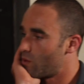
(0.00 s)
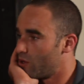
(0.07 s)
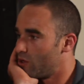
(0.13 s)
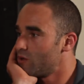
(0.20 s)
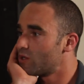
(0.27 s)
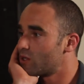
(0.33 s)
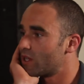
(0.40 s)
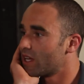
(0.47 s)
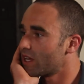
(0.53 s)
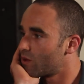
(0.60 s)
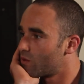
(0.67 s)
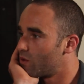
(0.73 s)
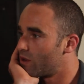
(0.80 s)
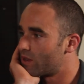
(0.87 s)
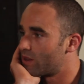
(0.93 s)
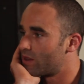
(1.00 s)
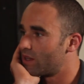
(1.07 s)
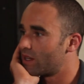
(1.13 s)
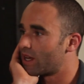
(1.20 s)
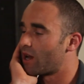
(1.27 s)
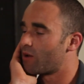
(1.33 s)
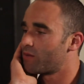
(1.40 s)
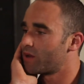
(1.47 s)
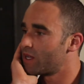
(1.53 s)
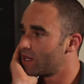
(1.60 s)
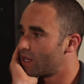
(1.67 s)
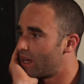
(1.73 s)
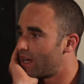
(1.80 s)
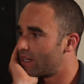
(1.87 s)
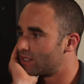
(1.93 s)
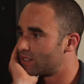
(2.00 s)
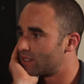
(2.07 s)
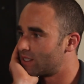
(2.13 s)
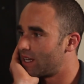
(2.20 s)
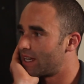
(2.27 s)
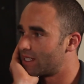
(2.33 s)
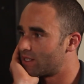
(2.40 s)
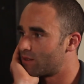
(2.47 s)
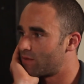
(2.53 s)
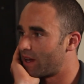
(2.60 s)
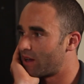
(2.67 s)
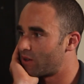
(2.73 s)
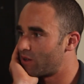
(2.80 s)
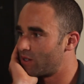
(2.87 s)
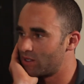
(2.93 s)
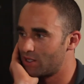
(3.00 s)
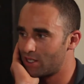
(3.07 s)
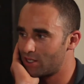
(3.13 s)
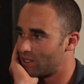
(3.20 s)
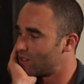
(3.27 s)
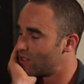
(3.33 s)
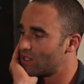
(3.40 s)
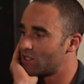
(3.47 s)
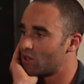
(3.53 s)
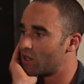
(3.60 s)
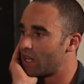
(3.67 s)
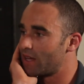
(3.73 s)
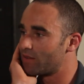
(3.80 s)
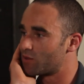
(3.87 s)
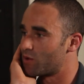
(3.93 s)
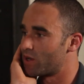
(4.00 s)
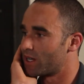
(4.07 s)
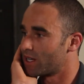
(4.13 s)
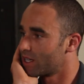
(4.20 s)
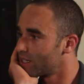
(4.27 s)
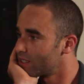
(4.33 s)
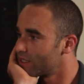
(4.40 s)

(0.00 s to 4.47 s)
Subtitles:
you stick with the company as the founder? Is this your life's work?